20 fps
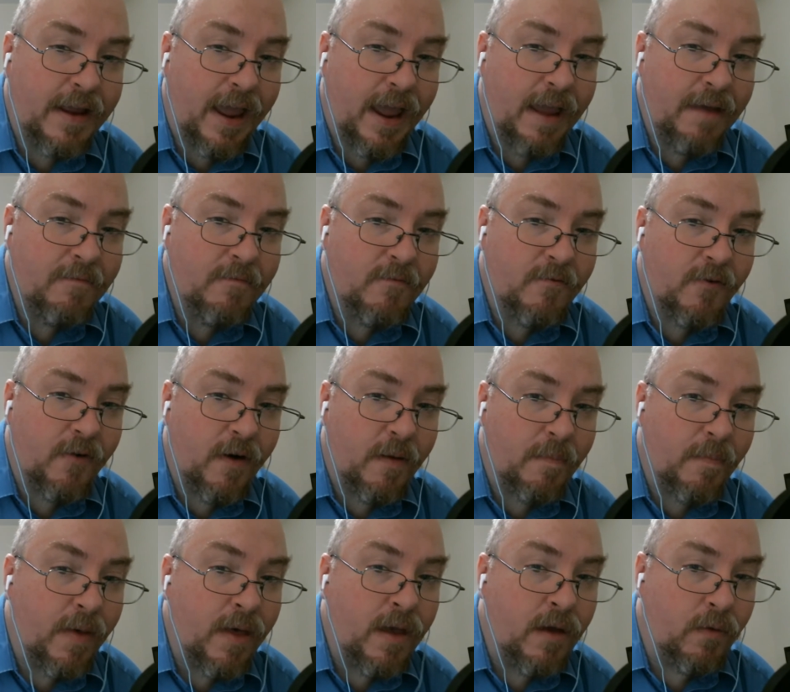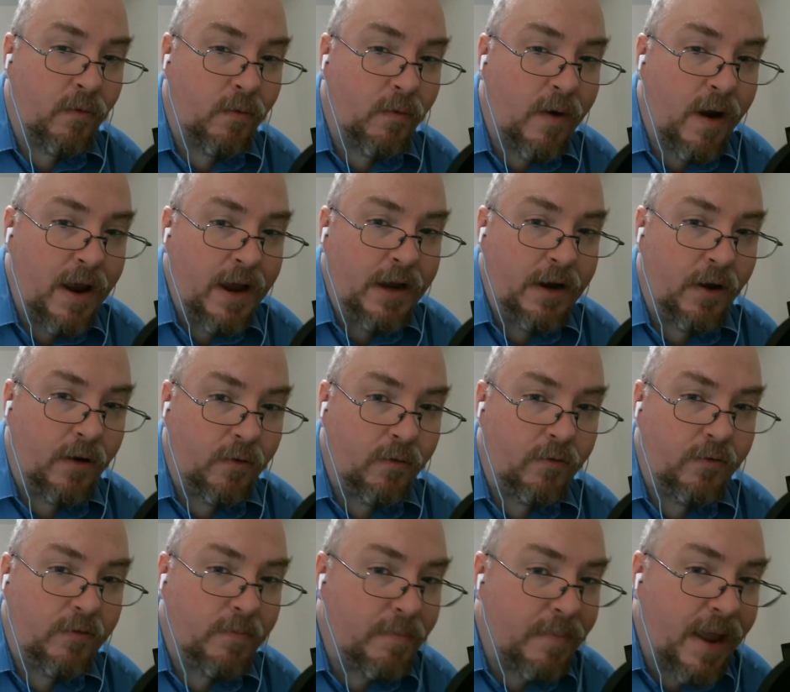came from
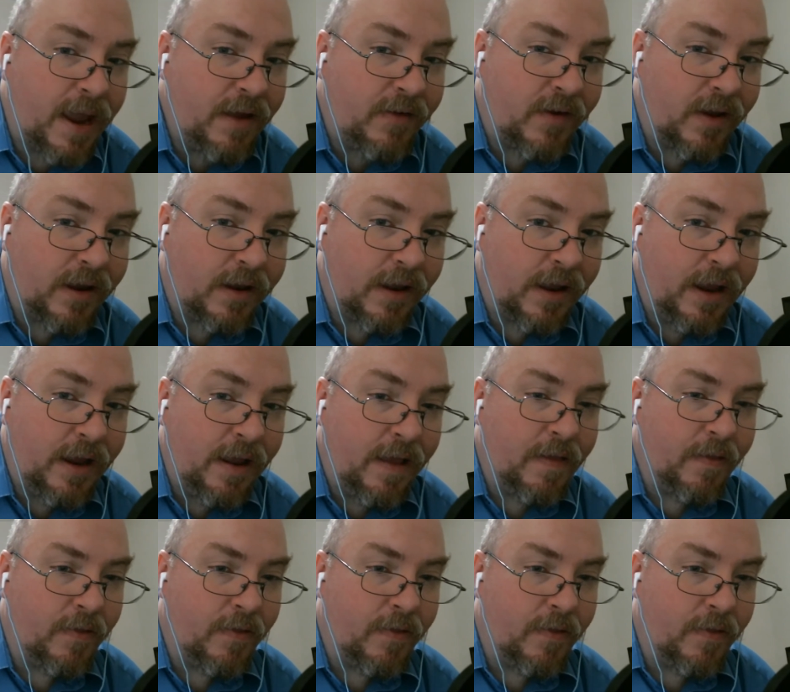RINOs, basically,